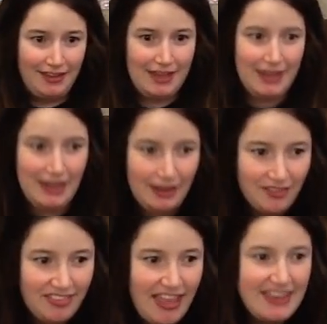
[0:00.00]
And I
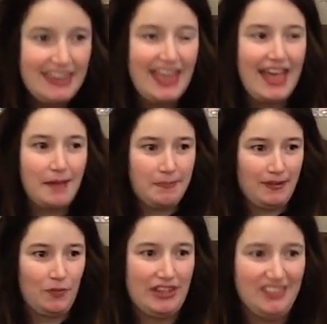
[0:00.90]
was like, yeah,
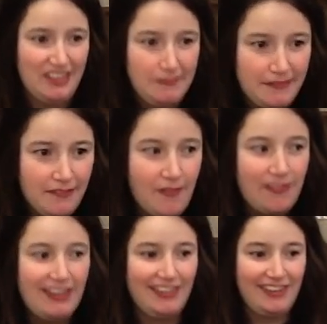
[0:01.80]
but one cheeseburger
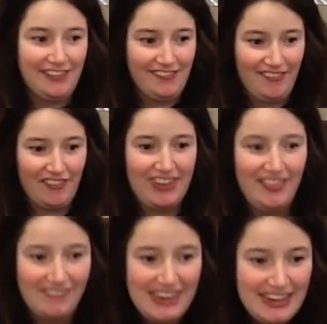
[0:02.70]
won't kill you, won't
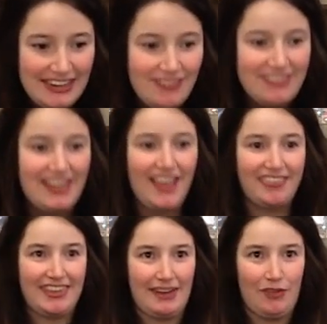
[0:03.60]
kill me, and if it
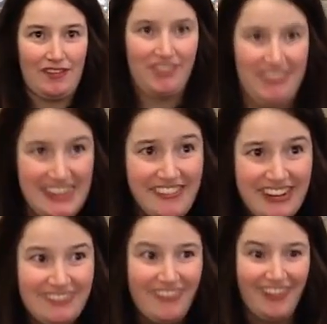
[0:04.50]
does, then I won't have to see you
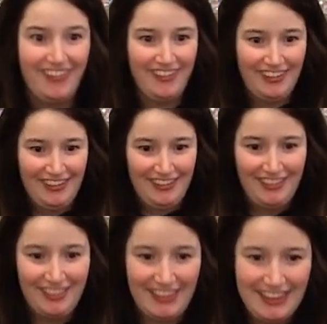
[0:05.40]
anymore,
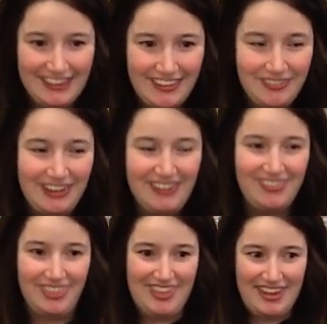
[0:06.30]
is what I
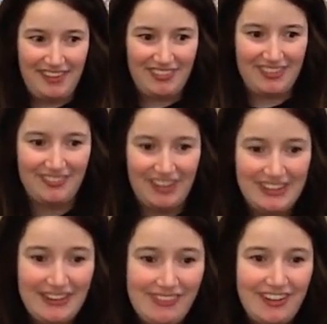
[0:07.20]
used to think. I didn't
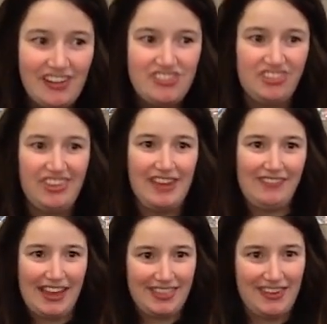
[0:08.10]
have the courage to say it
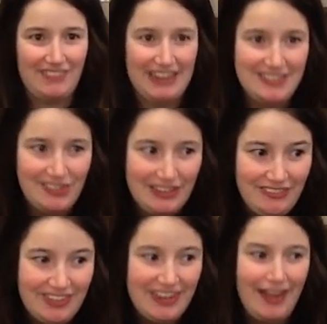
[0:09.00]
back then, but I totally
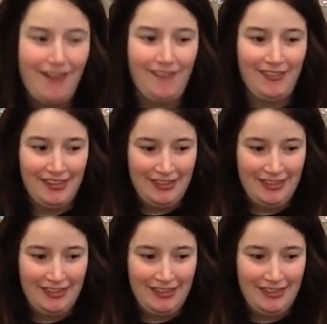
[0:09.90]
would now.